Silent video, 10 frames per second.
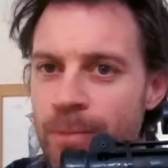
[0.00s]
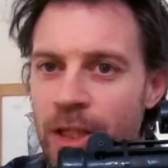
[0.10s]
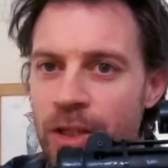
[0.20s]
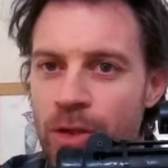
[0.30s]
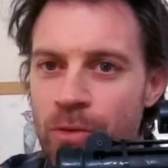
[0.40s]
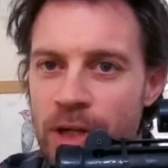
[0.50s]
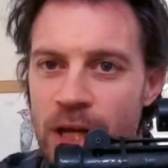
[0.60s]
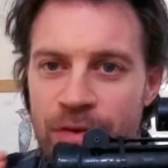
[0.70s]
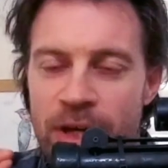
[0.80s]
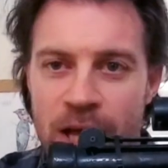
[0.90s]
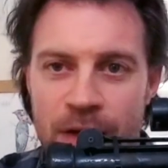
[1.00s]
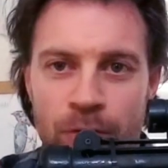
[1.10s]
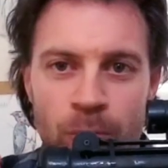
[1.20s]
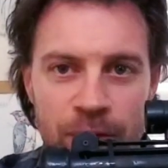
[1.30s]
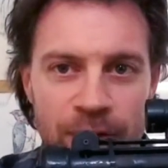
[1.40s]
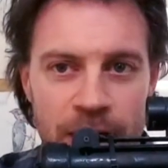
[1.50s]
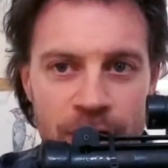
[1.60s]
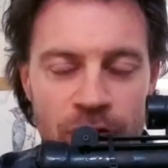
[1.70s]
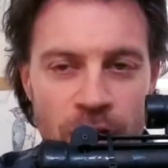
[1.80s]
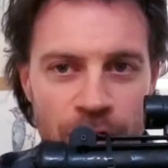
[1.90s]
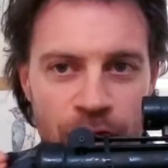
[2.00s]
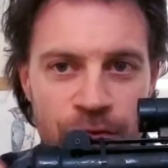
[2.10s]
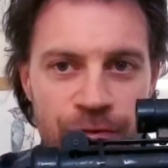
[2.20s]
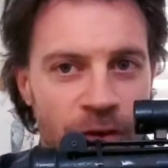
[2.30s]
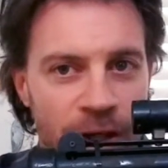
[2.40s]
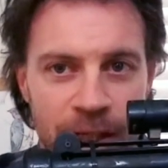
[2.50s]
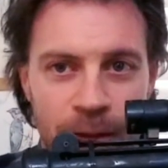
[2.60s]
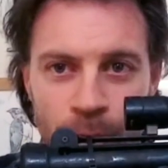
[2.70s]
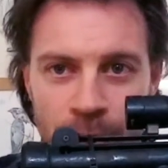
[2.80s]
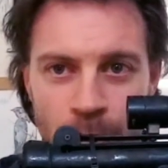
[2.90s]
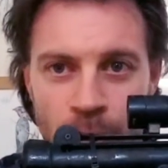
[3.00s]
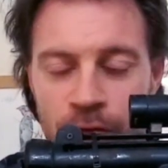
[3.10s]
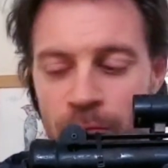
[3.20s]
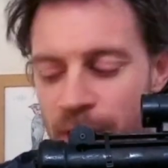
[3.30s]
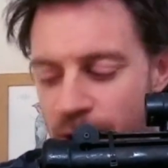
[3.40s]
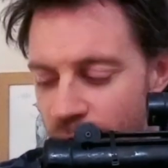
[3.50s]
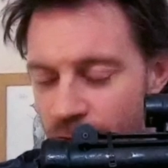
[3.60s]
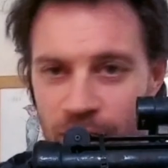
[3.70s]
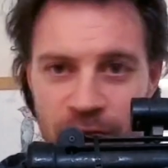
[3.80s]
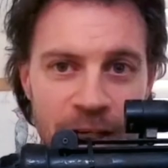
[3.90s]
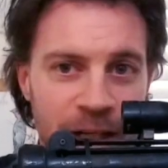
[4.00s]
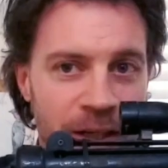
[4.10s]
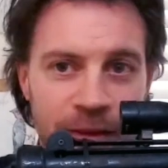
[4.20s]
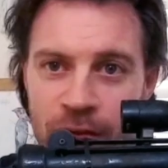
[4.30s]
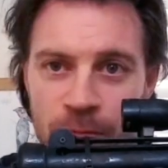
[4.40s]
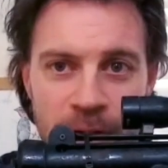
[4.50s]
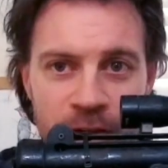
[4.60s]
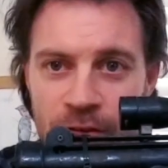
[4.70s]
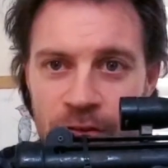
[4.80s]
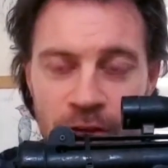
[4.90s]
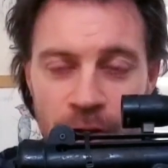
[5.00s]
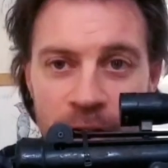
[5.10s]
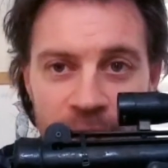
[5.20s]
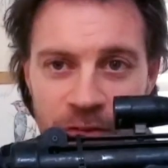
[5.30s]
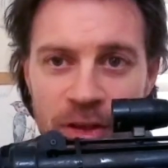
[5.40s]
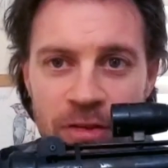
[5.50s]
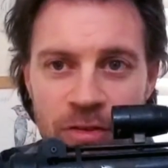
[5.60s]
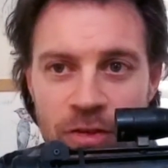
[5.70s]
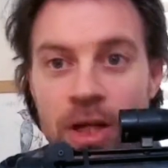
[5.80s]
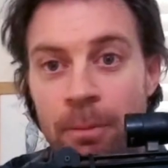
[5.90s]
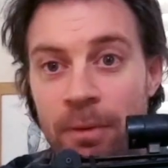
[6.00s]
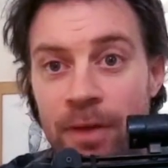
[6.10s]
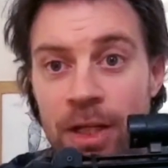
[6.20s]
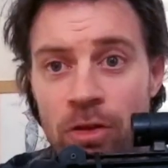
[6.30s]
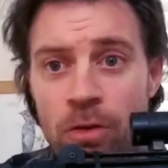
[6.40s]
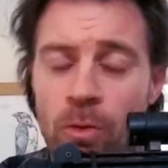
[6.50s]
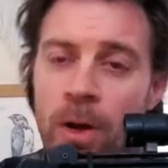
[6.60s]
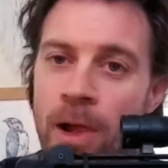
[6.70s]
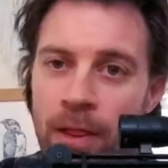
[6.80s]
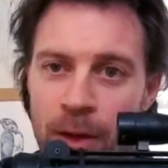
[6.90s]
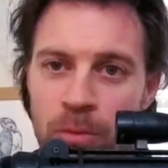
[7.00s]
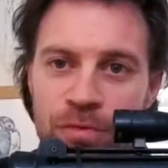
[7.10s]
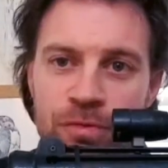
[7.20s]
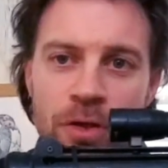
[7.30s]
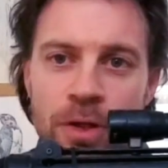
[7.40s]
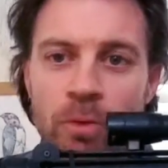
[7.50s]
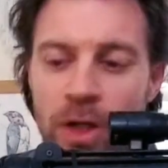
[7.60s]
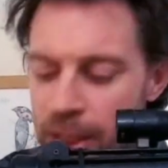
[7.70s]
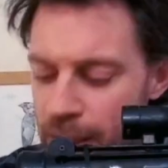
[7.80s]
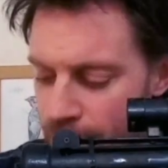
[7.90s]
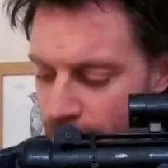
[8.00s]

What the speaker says: you never ever would have had a chance to find out what it was, because technically these pictures don't exist. But they do. They were thrown away.